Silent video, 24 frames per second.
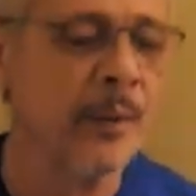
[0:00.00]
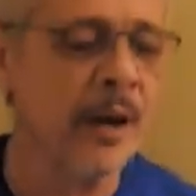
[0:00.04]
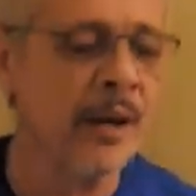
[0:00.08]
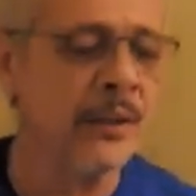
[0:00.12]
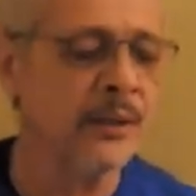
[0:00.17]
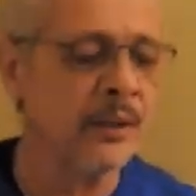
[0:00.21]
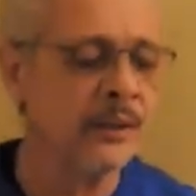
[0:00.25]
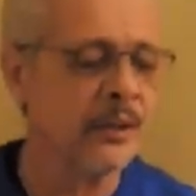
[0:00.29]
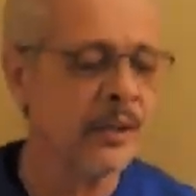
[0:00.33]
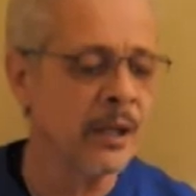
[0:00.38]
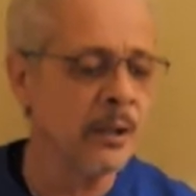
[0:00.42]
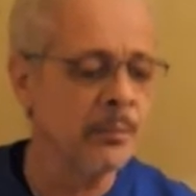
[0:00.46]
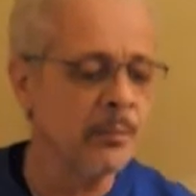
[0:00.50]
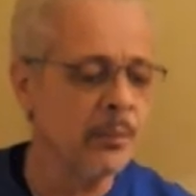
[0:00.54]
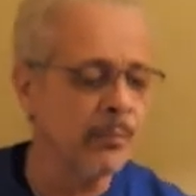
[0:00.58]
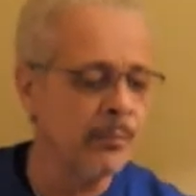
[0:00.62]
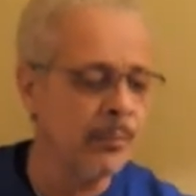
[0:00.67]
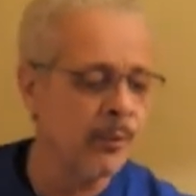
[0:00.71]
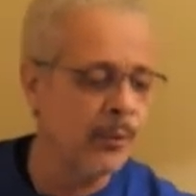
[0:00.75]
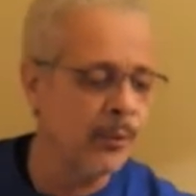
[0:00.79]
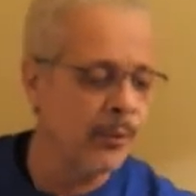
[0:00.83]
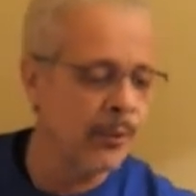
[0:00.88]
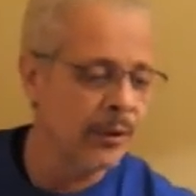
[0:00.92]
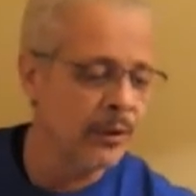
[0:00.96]
by the Labor
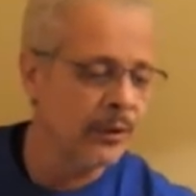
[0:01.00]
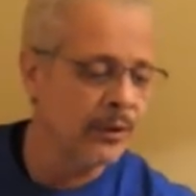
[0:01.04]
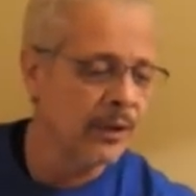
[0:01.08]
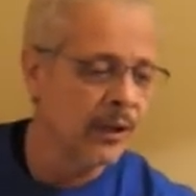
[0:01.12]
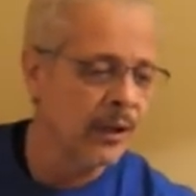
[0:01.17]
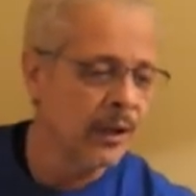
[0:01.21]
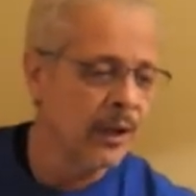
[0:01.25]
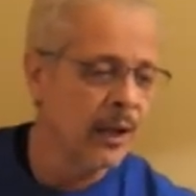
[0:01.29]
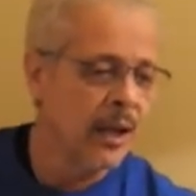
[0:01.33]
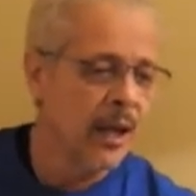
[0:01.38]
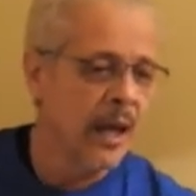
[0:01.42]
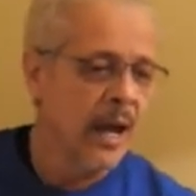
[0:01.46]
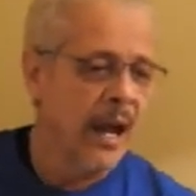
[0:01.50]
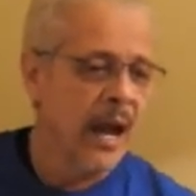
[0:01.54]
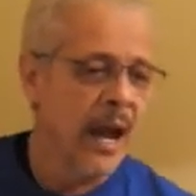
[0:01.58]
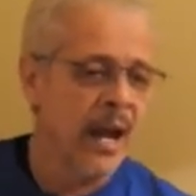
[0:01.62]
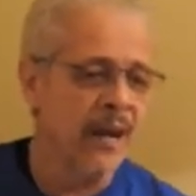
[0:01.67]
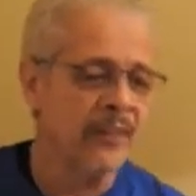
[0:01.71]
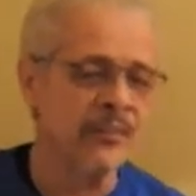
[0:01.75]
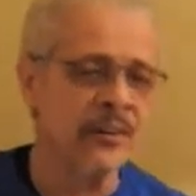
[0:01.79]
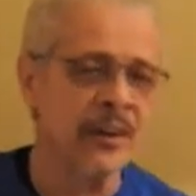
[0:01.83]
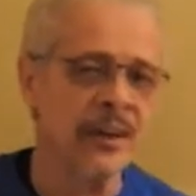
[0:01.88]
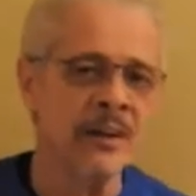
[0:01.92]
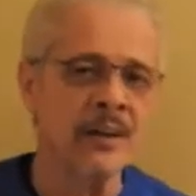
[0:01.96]
Board
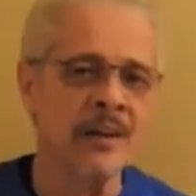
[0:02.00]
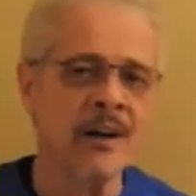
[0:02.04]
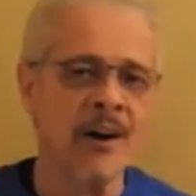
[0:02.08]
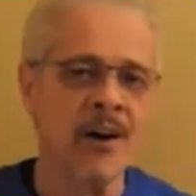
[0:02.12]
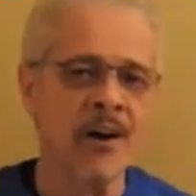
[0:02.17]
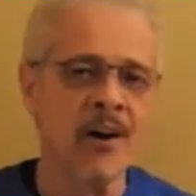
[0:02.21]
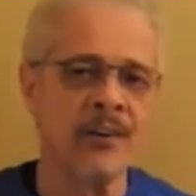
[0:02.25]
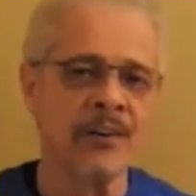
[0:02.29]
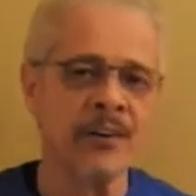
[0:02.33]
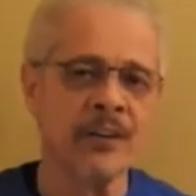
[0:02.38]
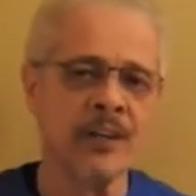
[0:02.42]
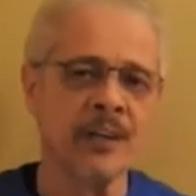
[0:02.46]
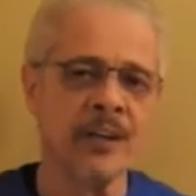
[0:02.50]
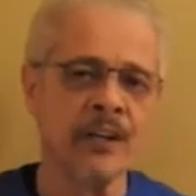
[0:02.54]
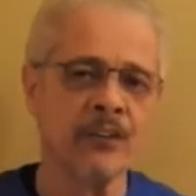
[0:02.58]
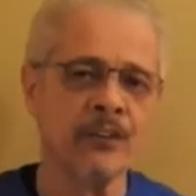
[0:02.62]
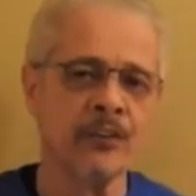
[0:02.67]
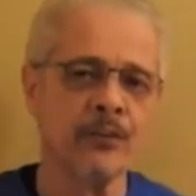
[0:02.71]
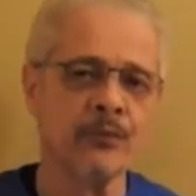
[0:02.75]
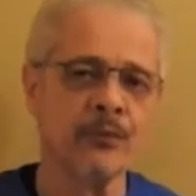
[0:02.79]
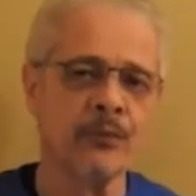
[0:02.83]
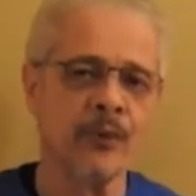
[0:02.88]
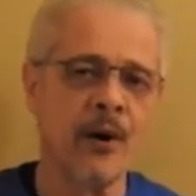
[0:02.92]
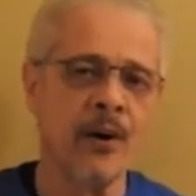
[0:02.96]
as a guard
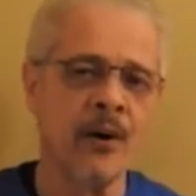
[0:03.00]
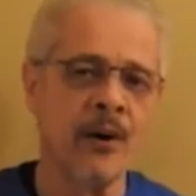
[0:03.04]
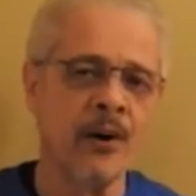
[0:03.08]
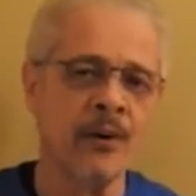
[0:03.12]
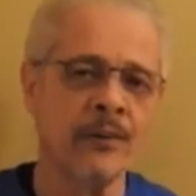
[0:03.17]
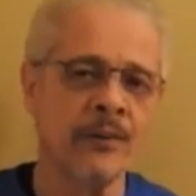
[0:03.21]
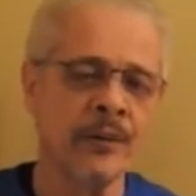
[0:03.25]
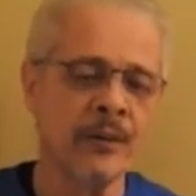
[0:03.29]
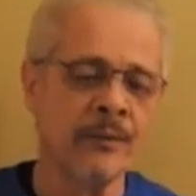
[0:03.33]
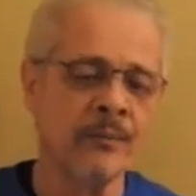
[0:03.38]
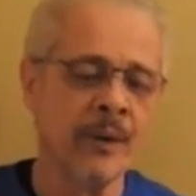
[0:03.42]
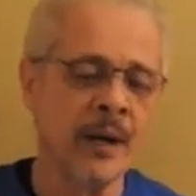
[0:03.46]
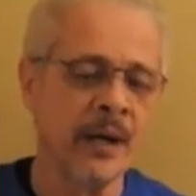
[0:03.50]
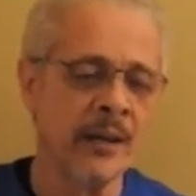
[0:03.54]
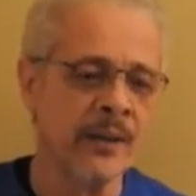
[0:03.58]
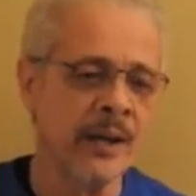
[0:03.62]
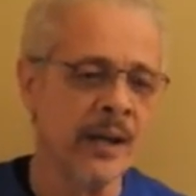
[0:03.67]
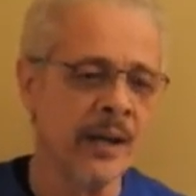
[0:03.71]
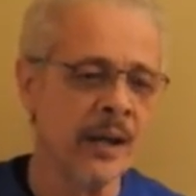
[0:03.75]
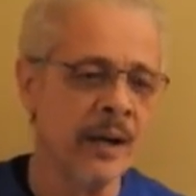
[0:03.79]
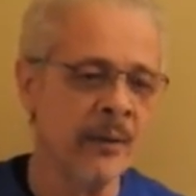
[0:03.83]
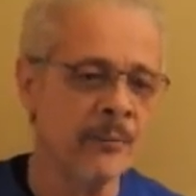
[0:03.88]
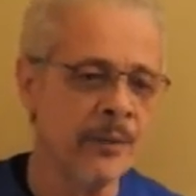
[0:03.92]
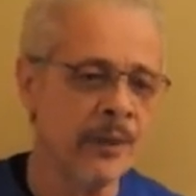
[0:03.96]
against fraud. And by
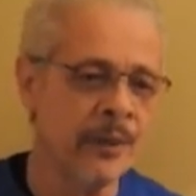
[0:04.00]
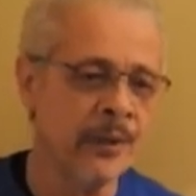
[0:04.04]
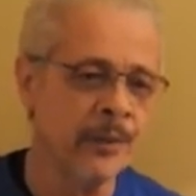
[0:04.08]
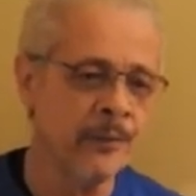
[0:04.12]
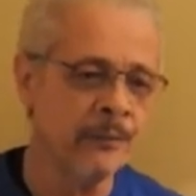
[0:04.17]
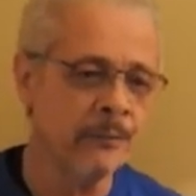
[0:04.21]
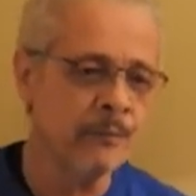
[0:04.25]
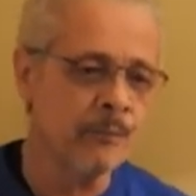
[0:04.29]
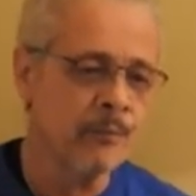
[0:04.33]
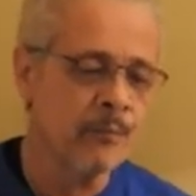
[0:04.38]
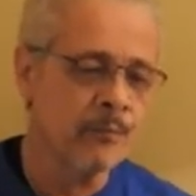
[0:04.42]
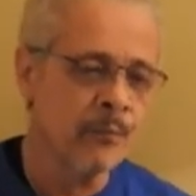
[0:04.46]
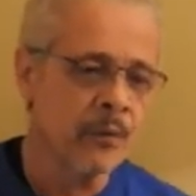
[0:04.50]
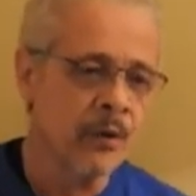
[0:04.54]
that I mean,